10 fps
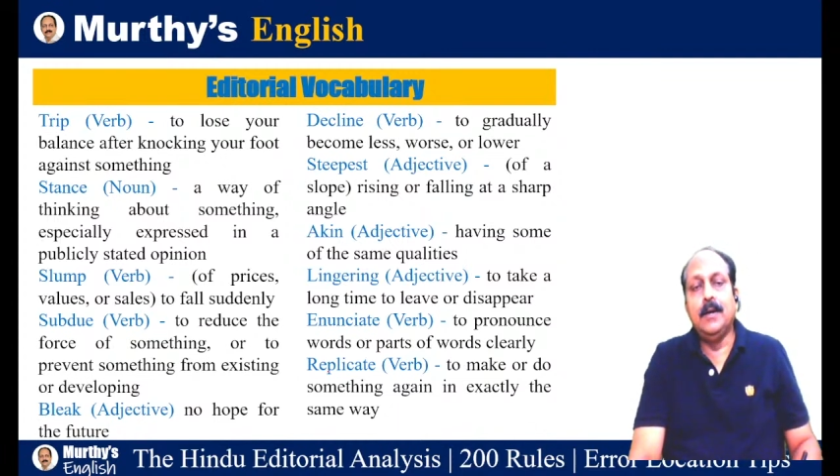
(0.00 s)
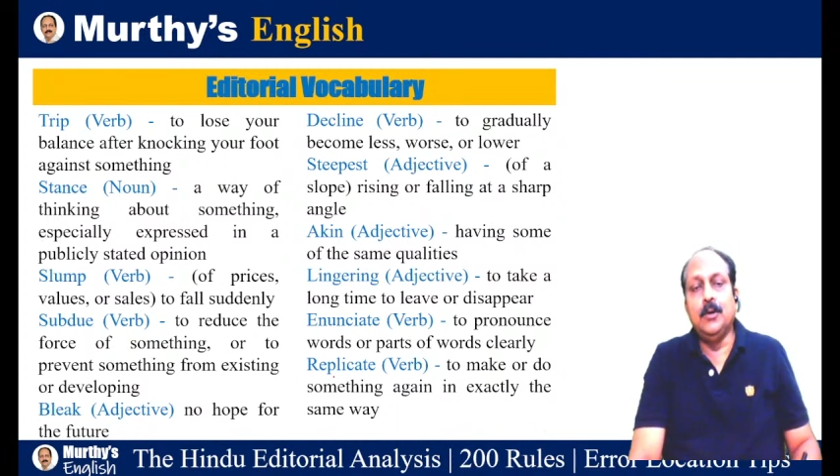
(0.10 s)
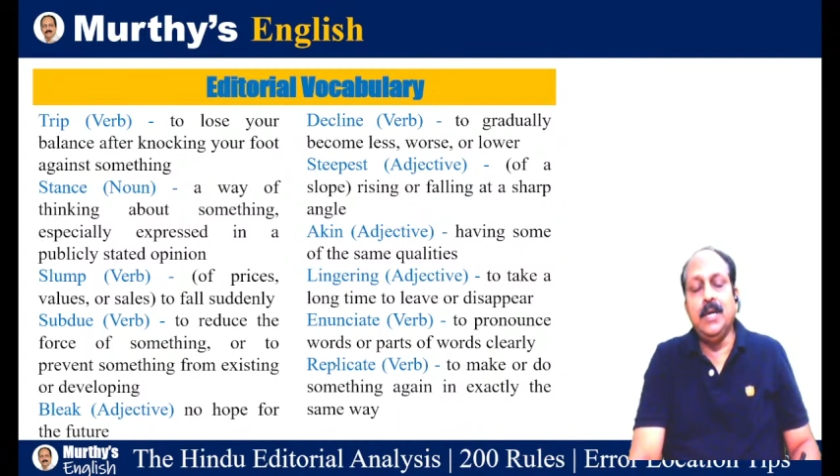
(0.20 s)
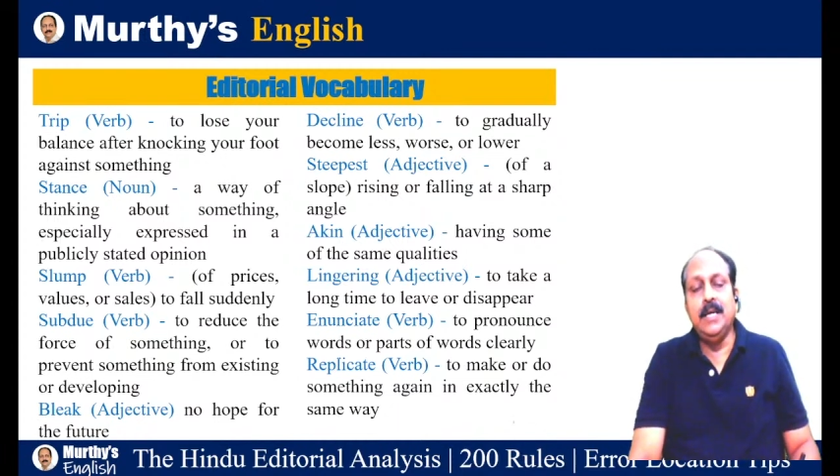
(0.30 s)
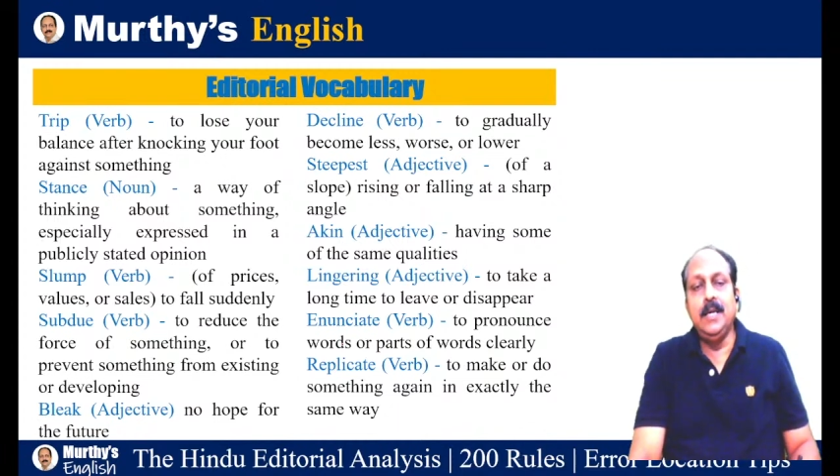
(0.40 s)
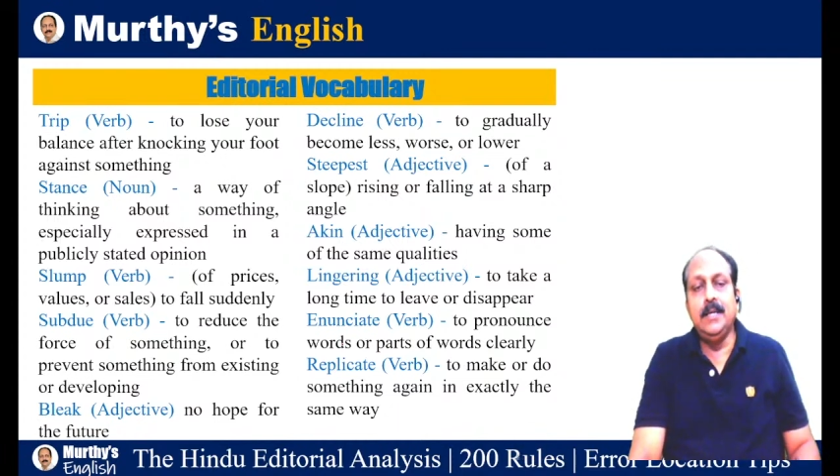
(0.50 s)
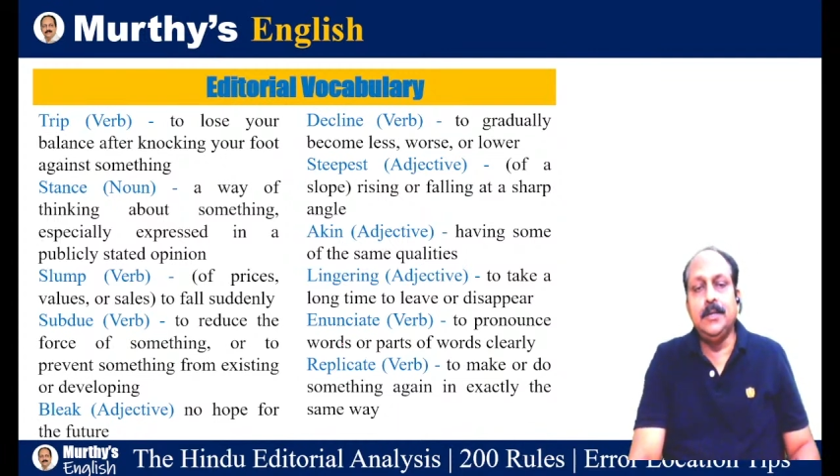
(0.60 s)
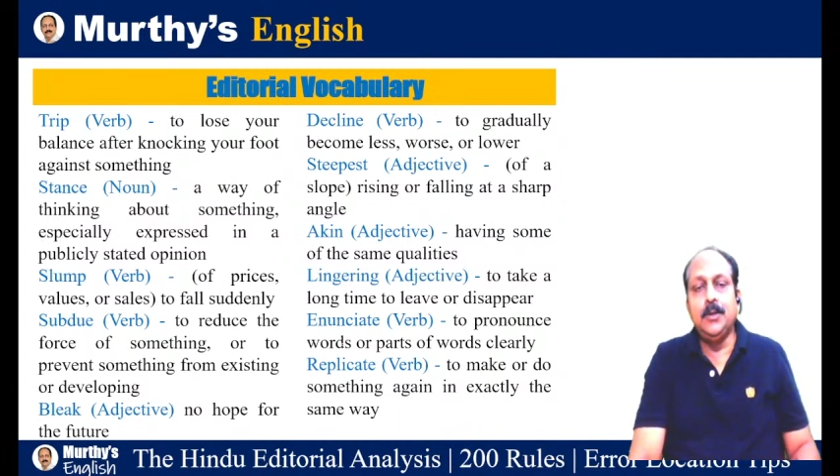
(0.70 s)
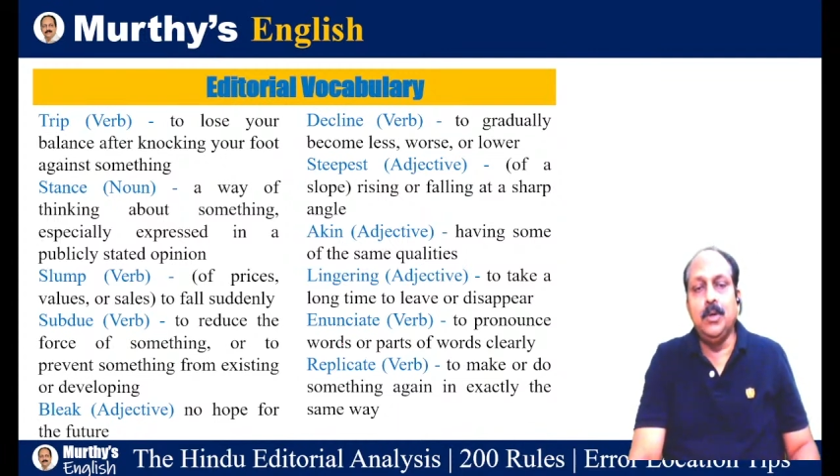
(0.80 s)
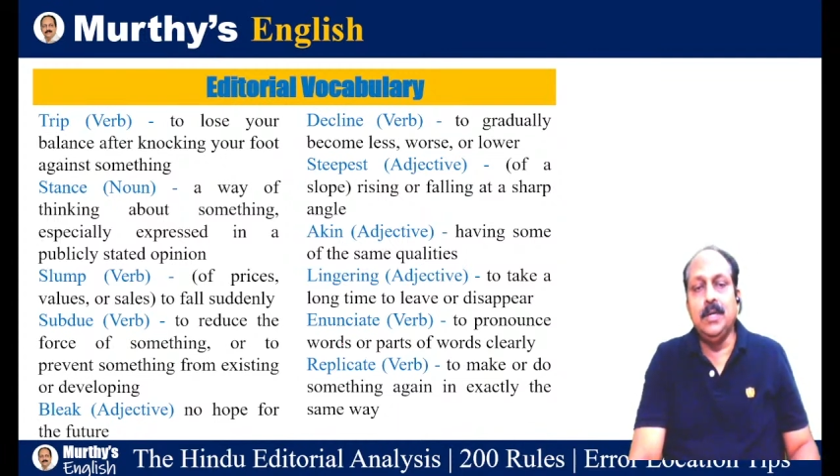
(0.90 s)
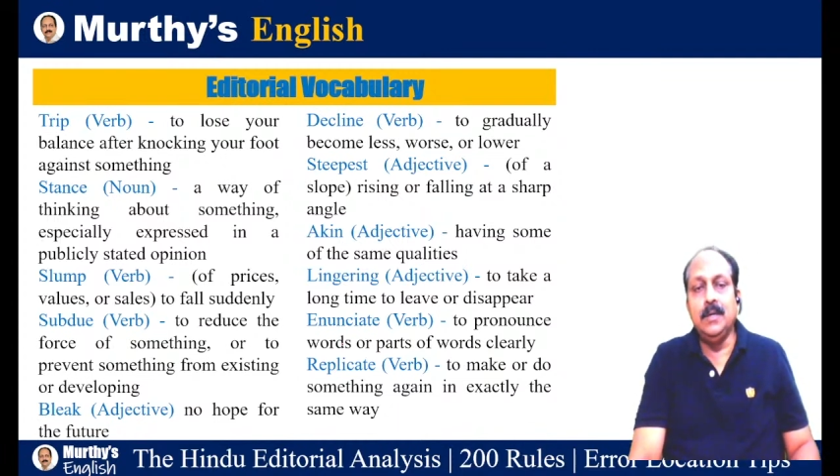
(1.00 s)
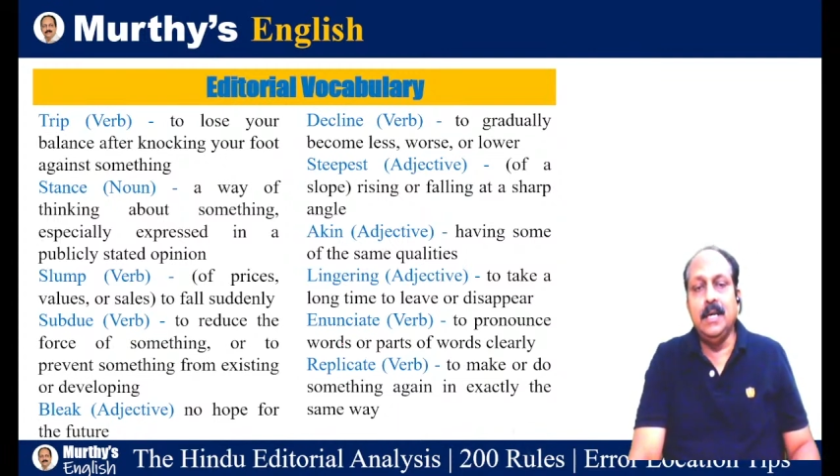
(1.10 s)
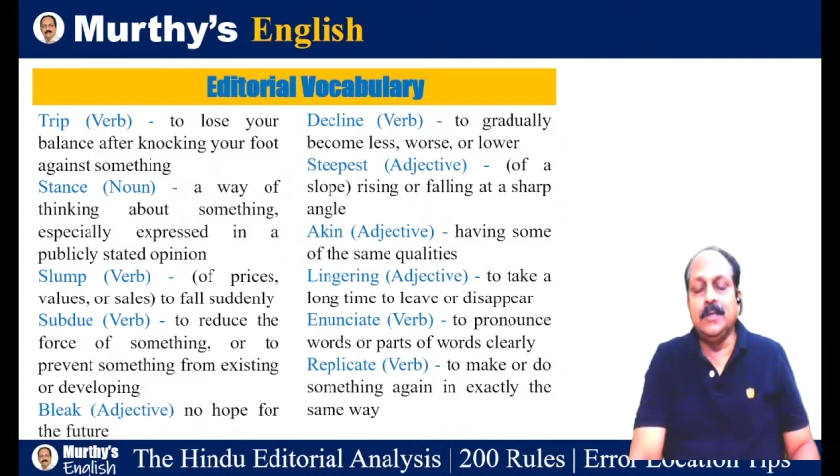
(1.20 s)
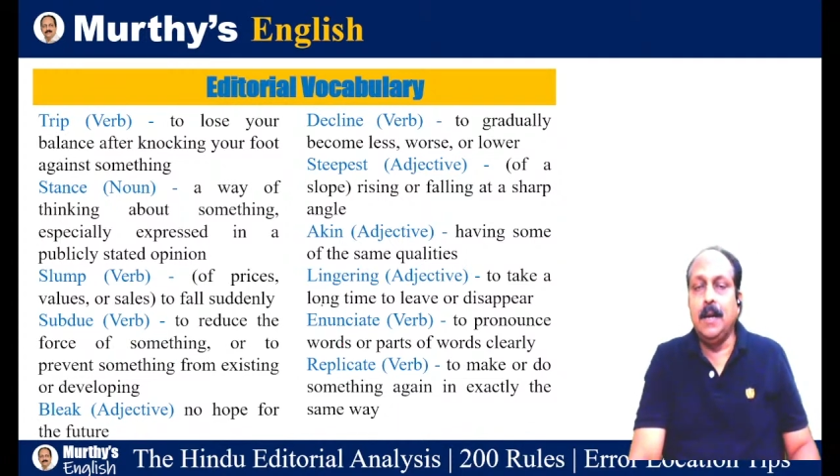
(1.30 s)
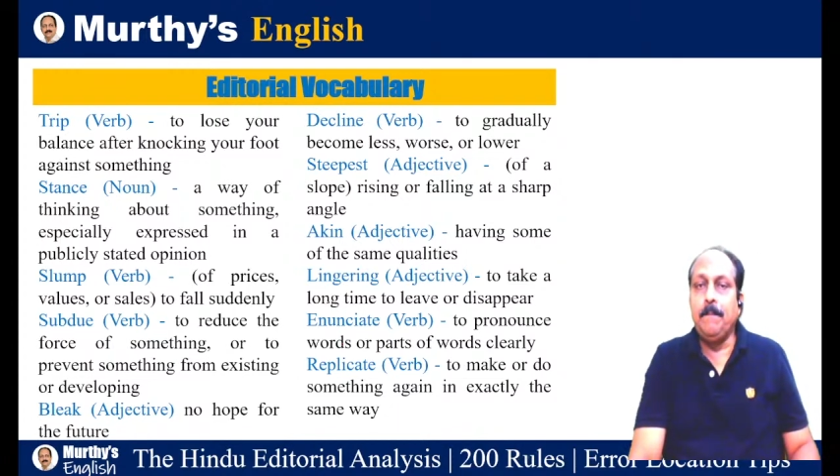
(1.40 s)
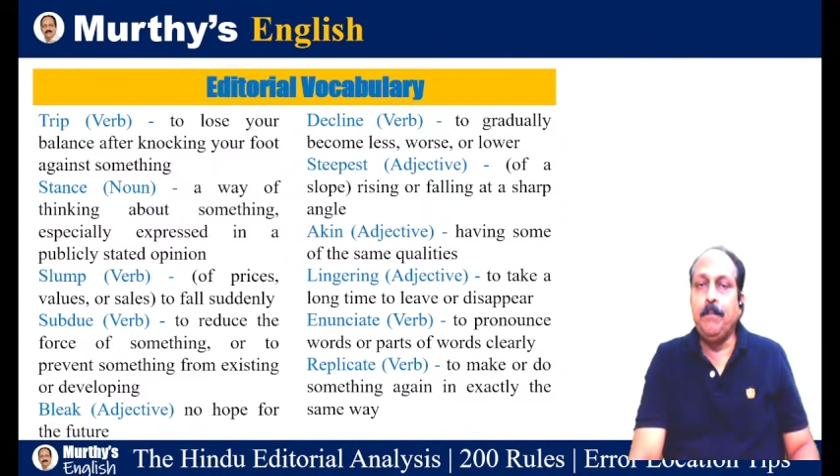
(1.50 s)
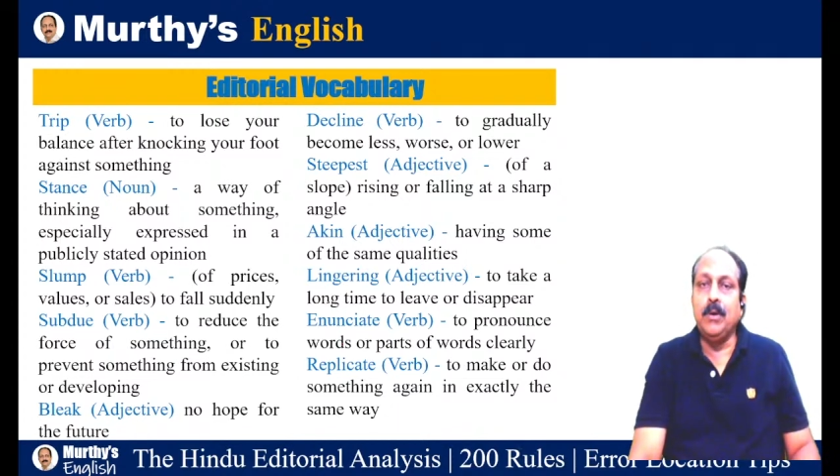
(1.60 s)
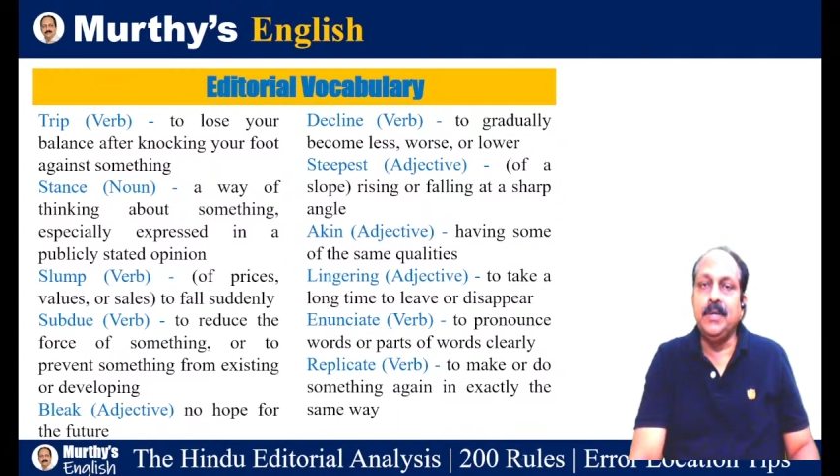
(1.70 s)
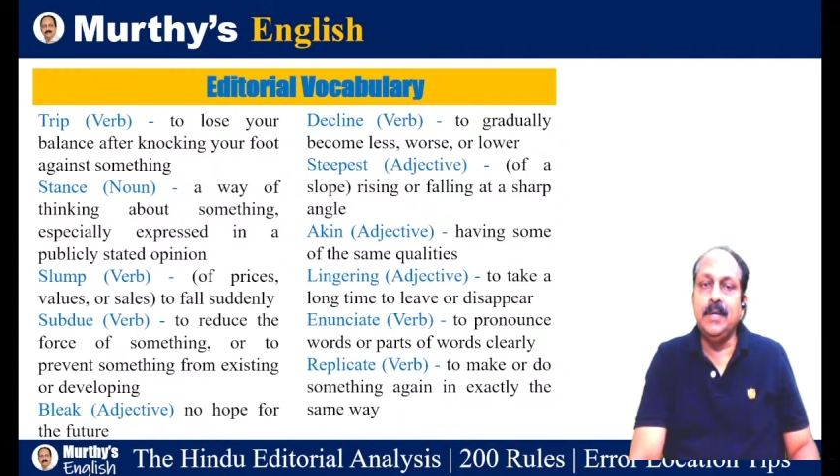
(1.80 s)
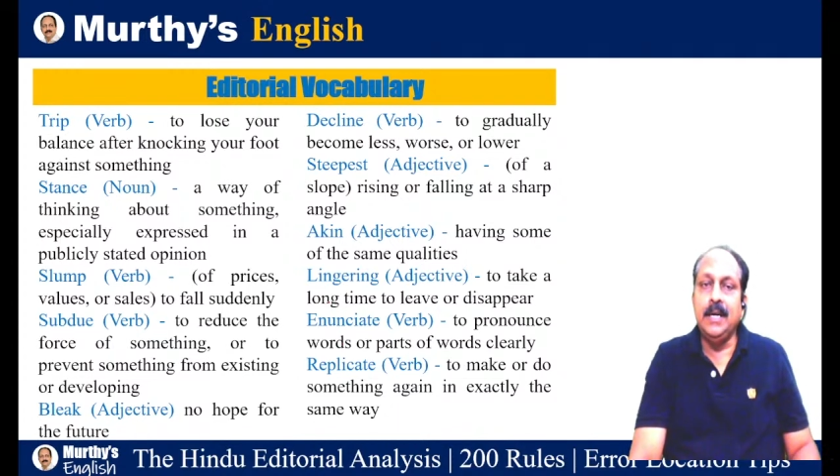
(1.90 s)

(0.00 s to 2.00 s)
Today's editorial is an important